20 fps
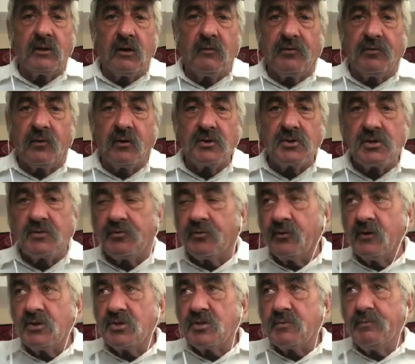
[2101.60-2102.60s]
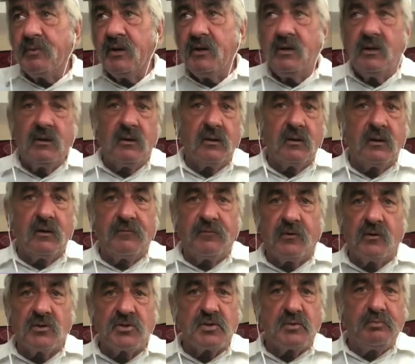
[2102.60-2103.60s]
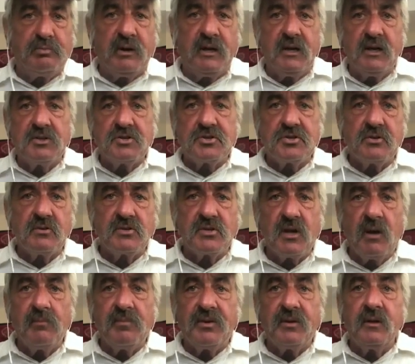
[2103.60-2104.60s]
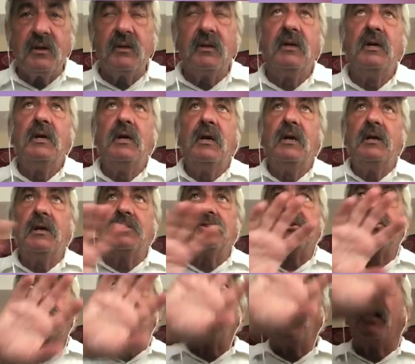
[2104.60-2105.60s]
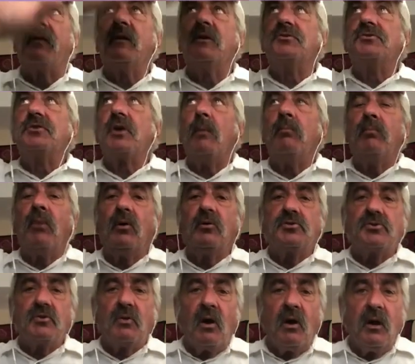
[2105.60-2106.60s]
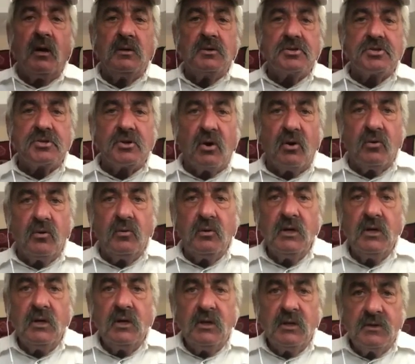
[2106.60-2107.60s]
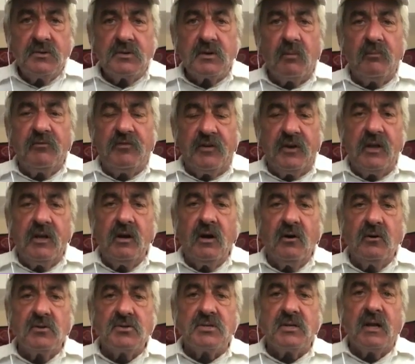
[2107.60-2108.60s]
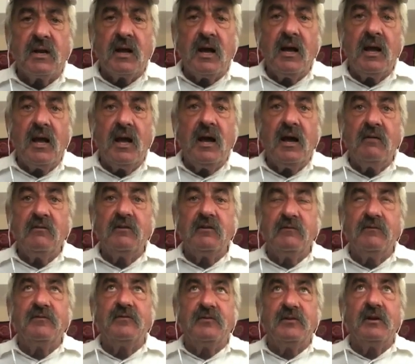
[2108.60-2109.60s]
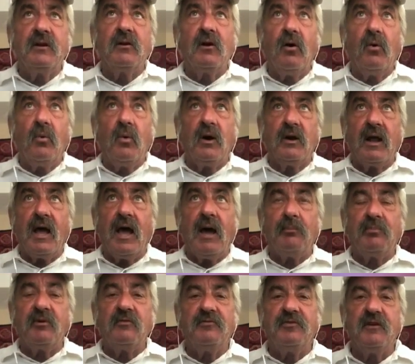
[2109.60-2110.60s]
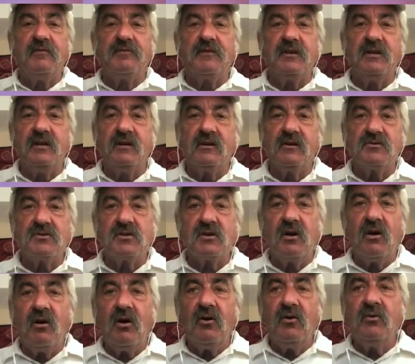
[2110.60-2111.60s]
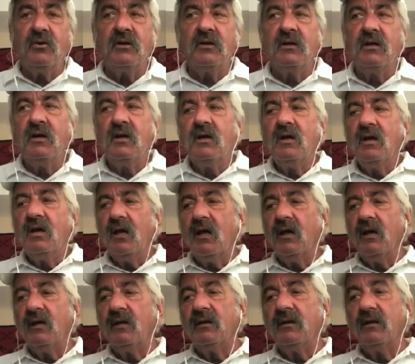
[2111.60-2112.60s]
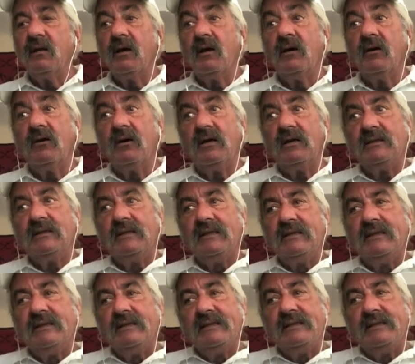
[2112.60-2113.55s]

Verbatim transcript: out the first Frisbee or the first pitch or something, and on the Jumbotron show some videos that I have of, you know, what happened 50 years ago? And you know,